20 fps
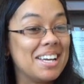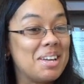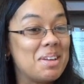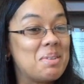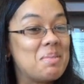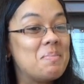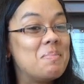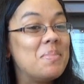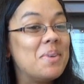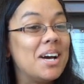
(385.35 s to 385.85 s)

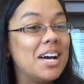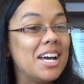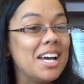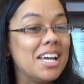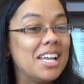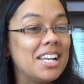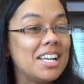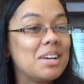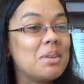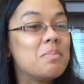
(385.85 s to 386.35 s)

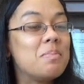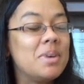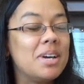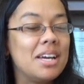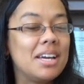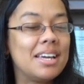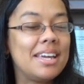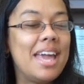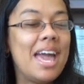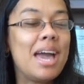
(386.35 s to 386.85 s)
but
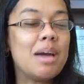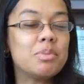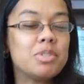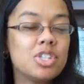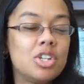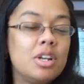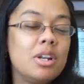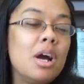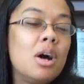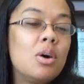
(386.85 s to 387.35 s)
but
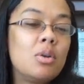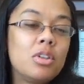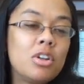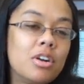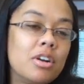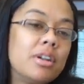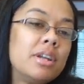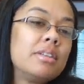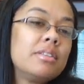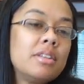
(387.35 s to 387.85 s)
capturing all
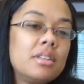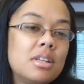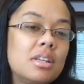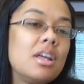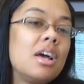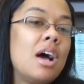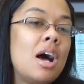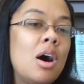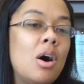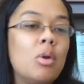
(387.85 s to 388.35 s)
learning
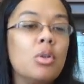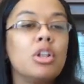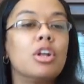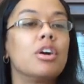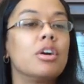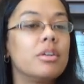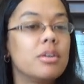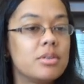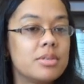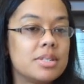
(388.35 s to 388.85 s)
all
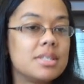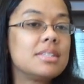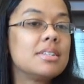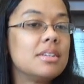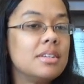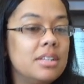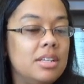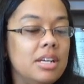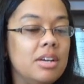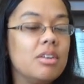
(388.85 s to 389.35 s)
learners
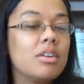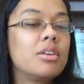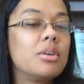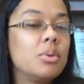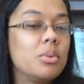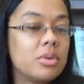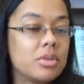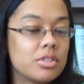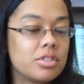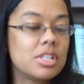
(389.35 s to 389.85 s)
near
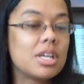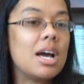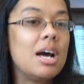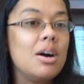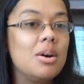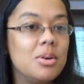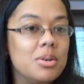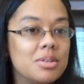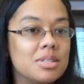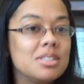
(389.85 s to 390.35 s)
Cougar's
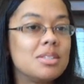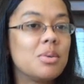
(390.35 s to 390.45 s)
Call.